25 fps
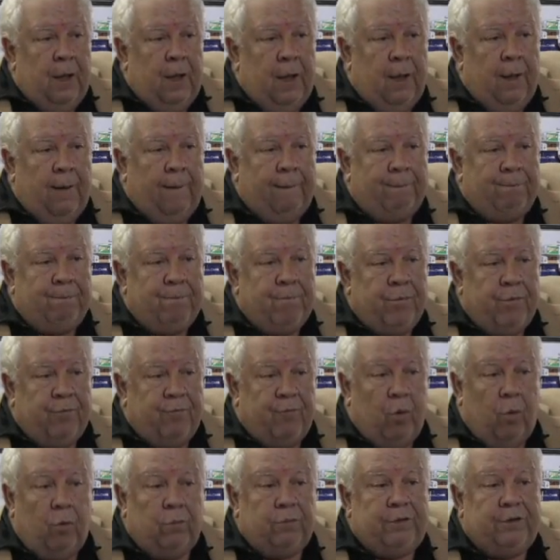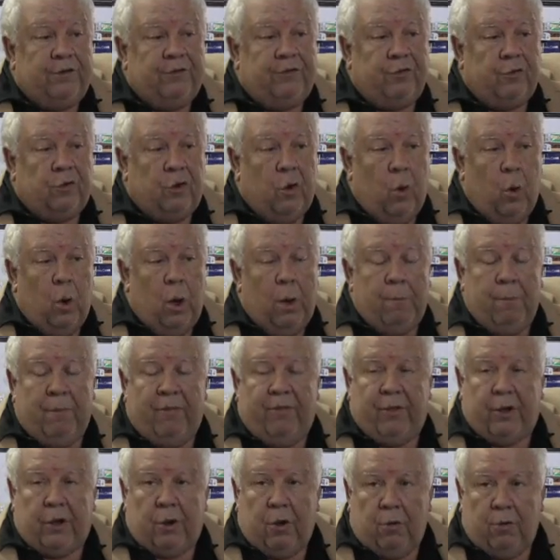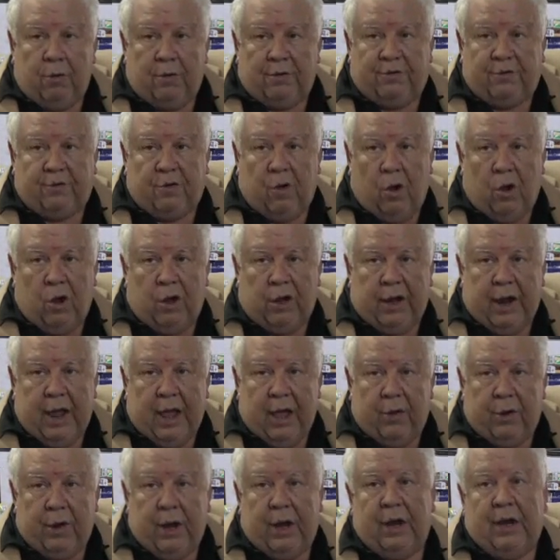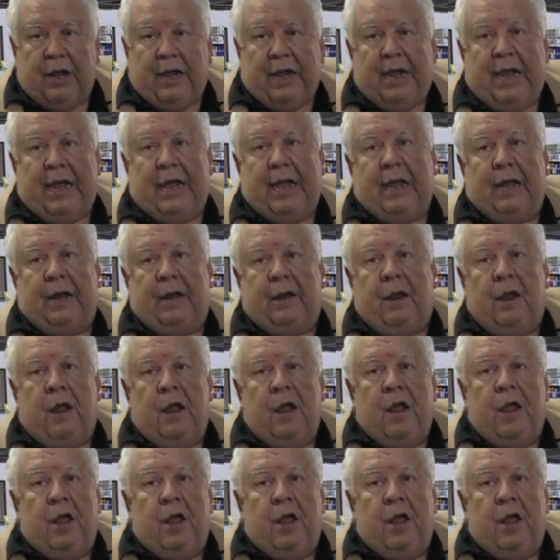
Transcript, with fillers: um, the voltage will go up, but the current's going down, and again,